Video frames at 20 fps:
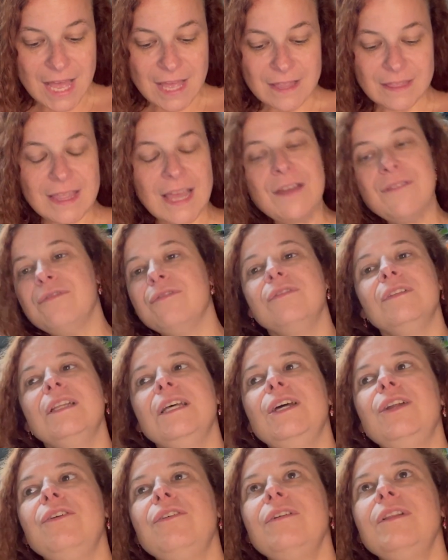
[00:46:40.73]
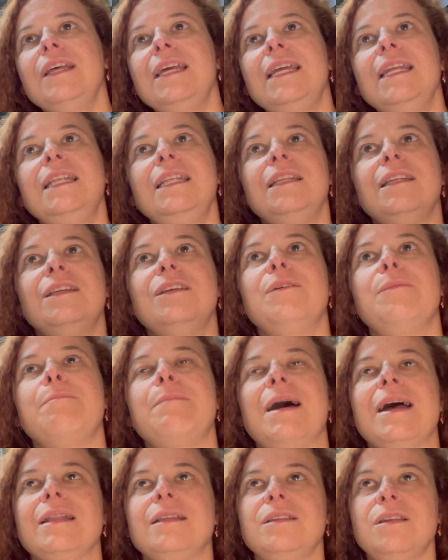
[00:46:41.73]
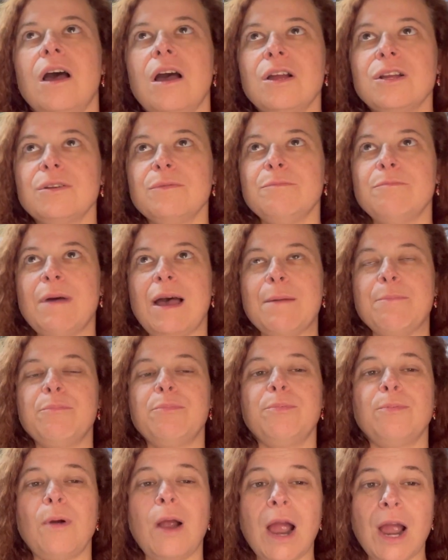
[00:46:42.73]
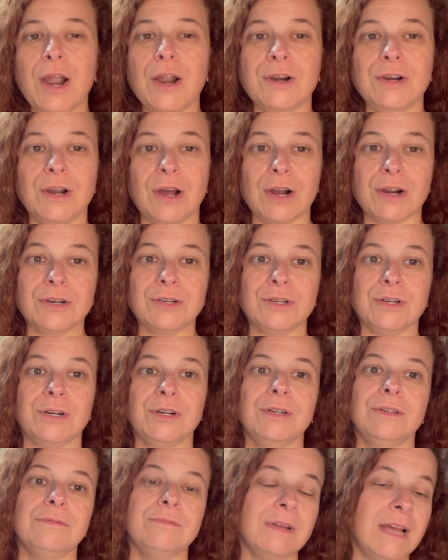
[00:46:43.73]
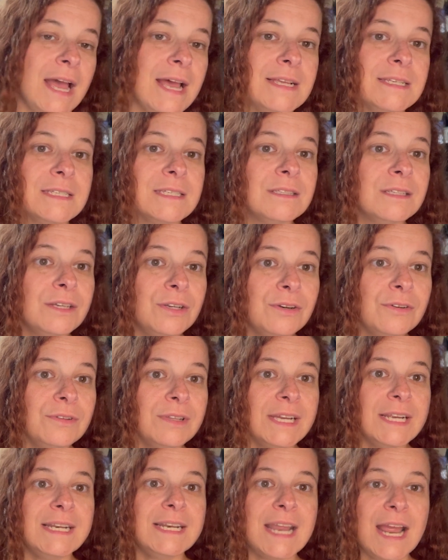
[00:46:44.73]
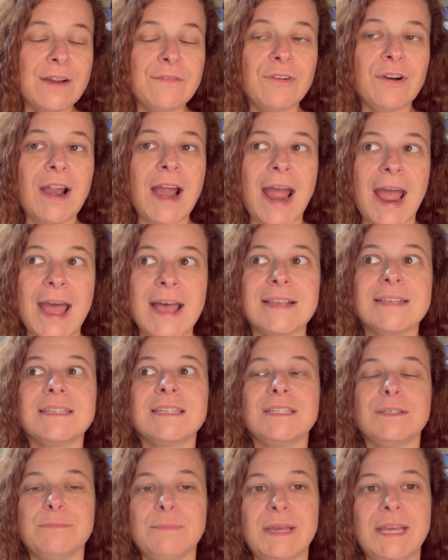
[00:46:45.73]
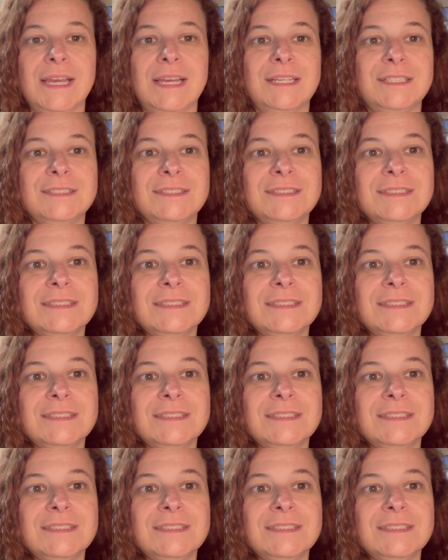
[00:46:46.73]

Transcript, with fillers: They've literally, my doc, my prior doctor has literally never asked me